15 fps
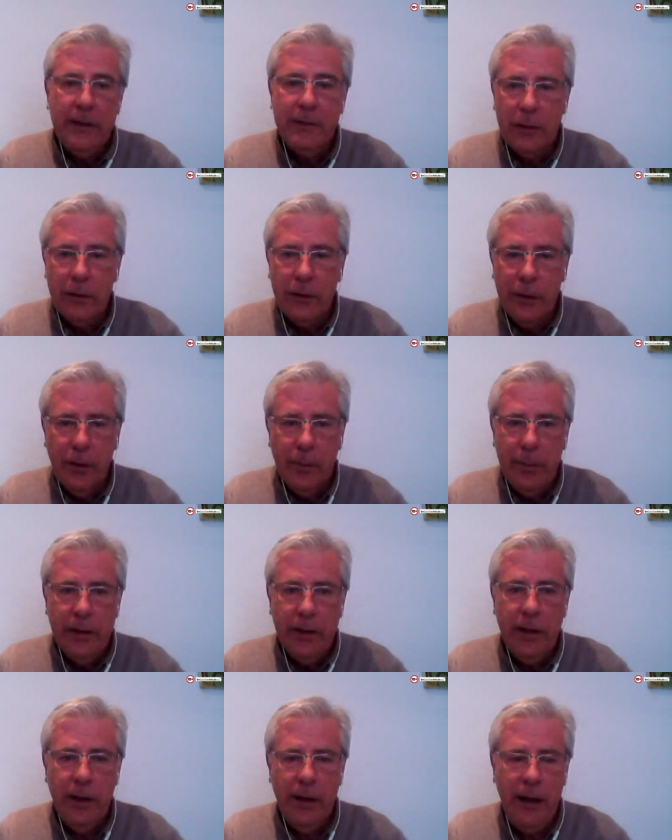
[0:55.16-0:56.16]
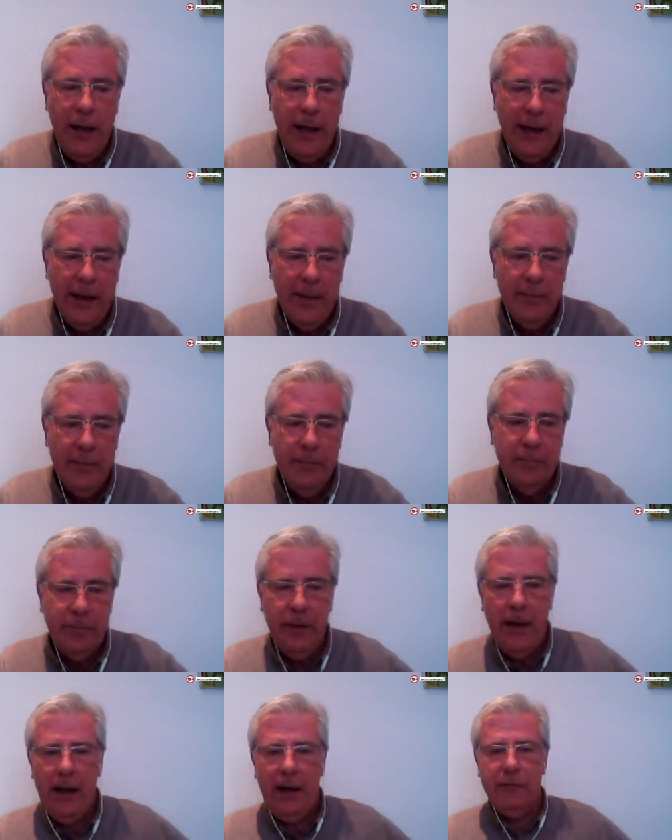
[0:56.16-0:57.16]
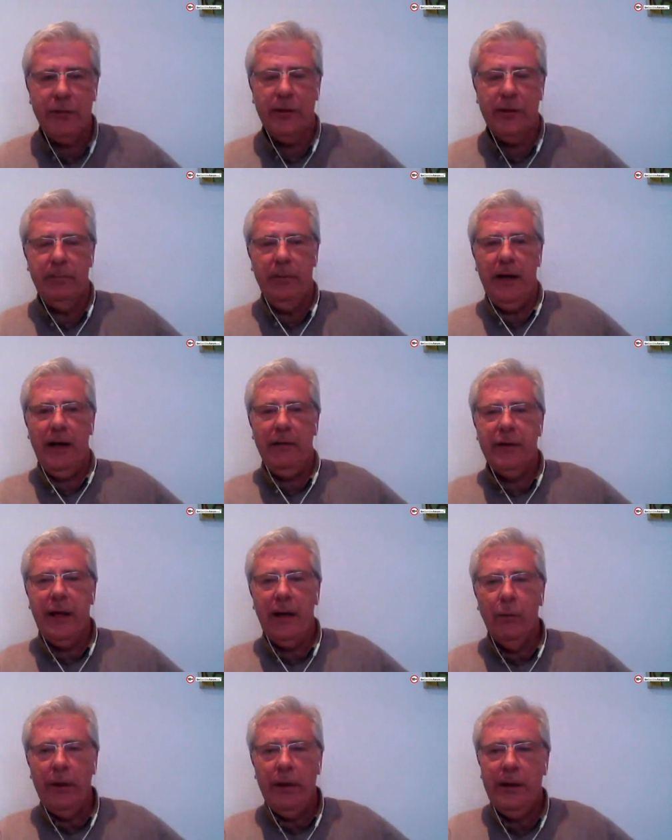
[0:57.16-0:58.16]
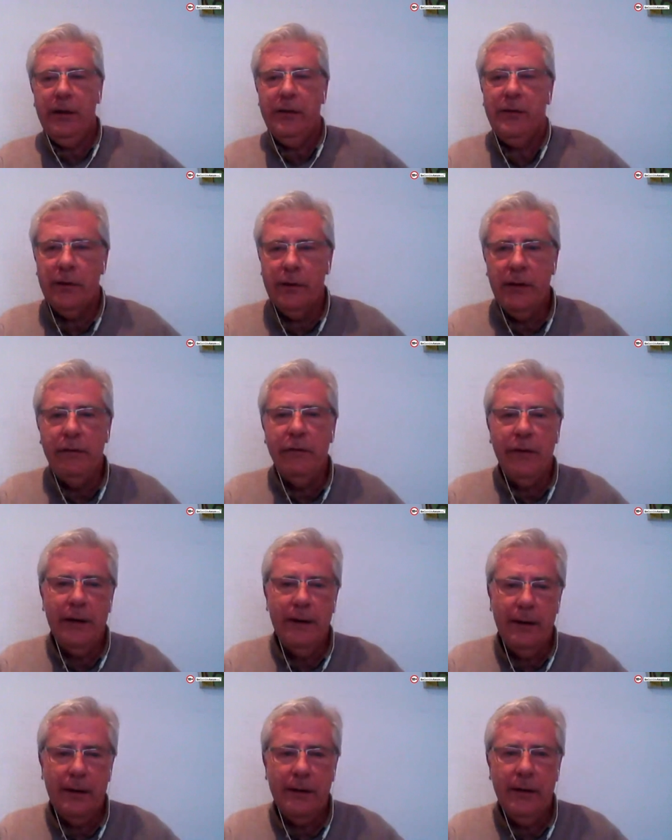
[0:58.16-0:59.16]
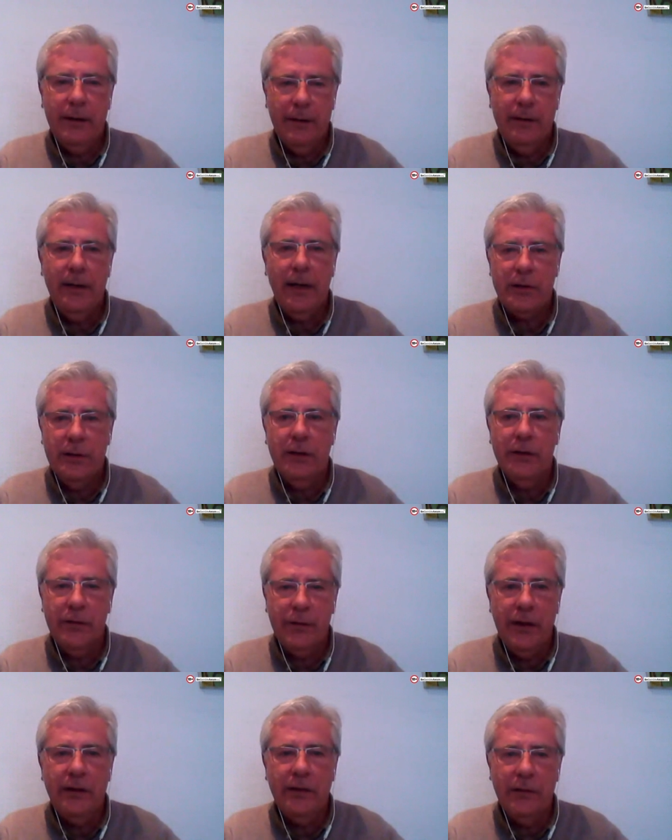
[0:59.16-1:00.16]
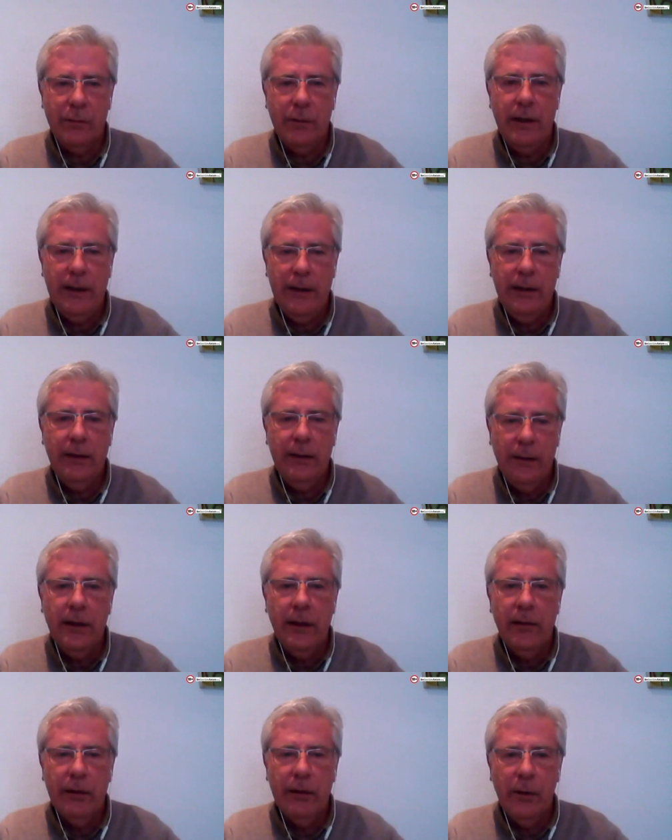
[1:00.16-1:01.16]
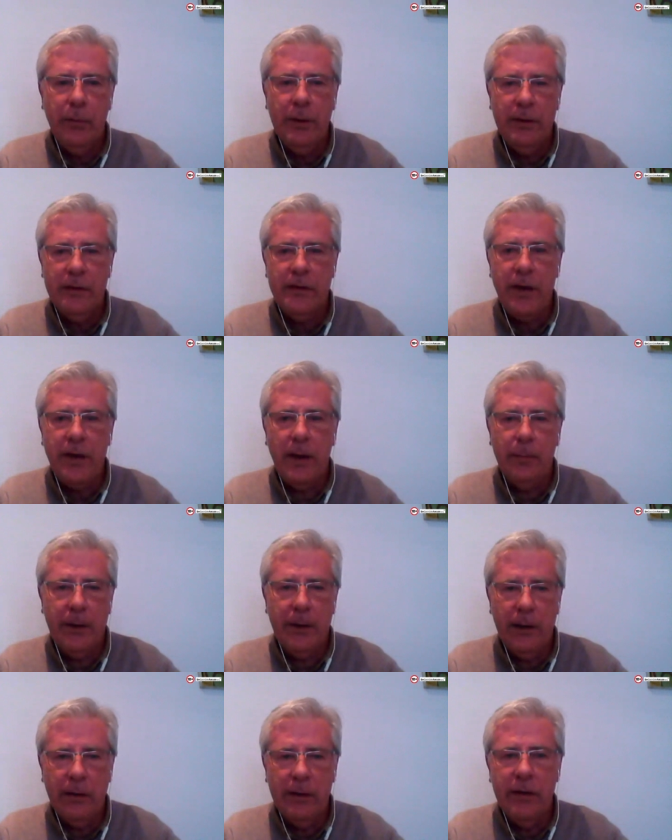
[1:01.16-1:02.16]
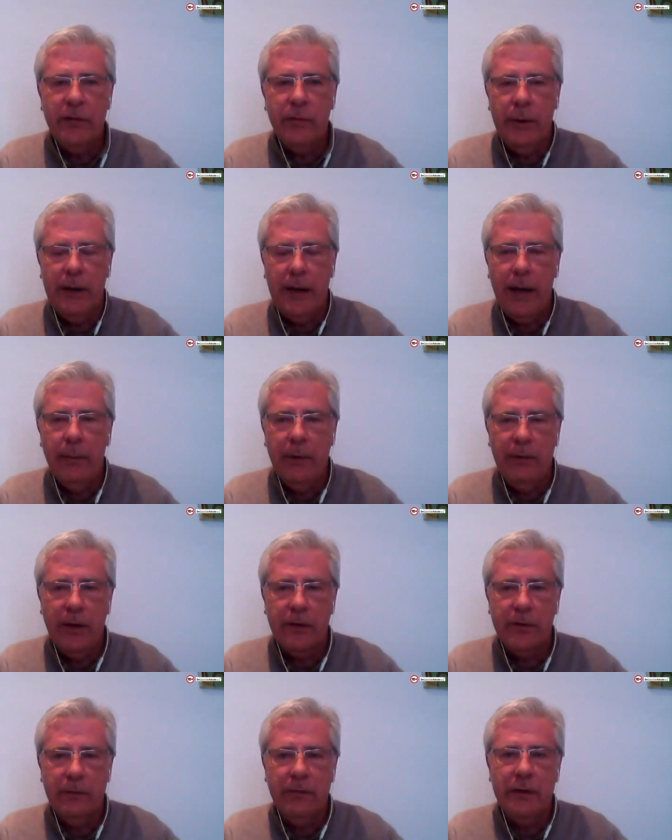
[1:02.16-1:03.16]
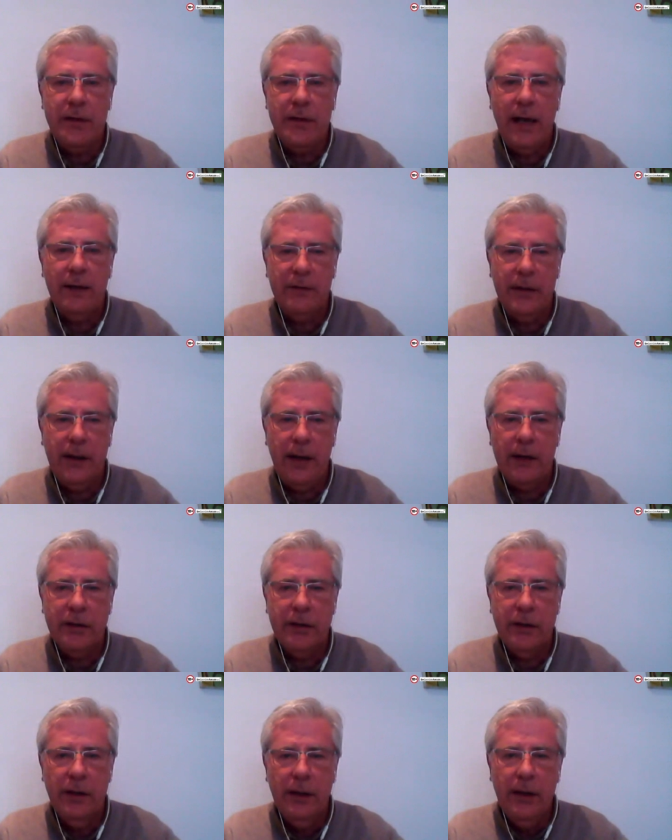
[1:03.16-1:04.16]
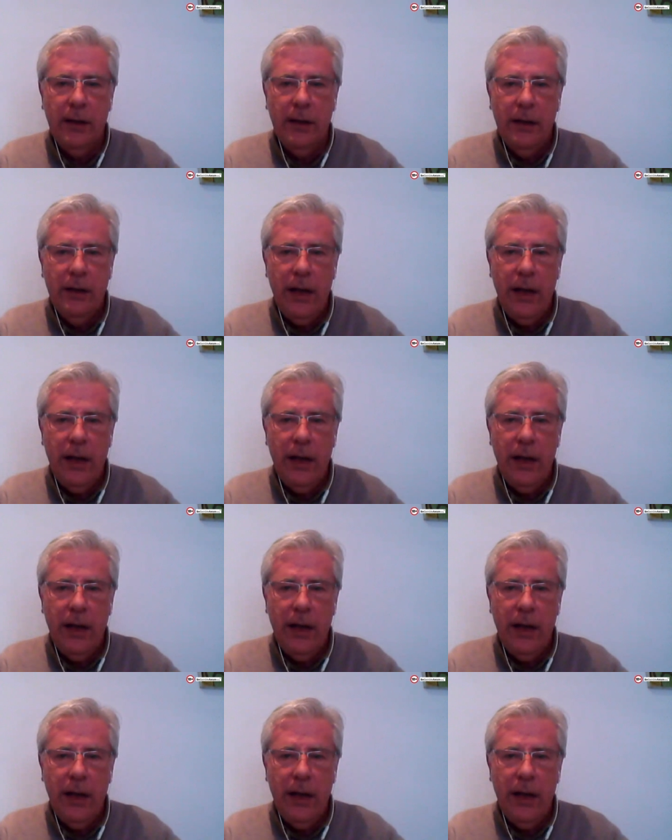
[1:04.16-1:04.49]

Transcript: Things are looking up here. After that week, you'd certainly feel that the National Hunt season's really gearing up into top gear. And this weekend, we've got some fantastic action